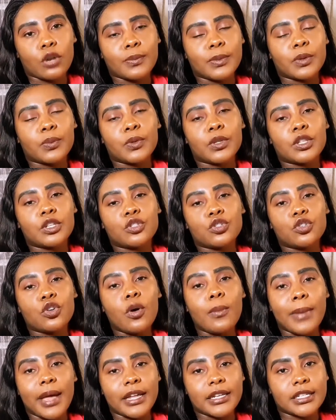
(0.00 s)
But with a dual
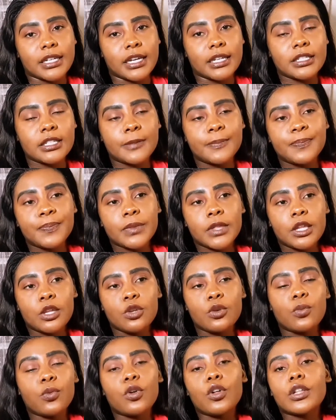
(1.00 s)
mandate,
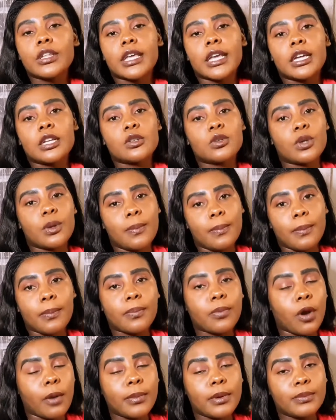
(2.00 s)
you will get
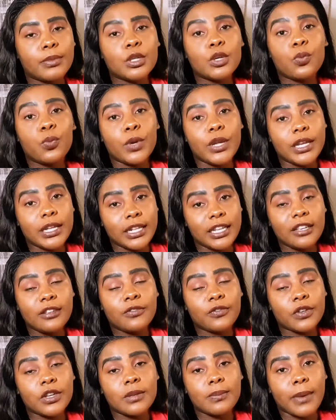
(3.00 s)
probably weekly
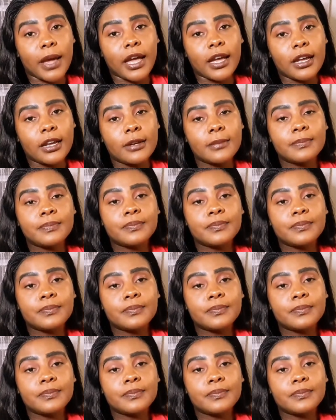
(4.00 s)
feedback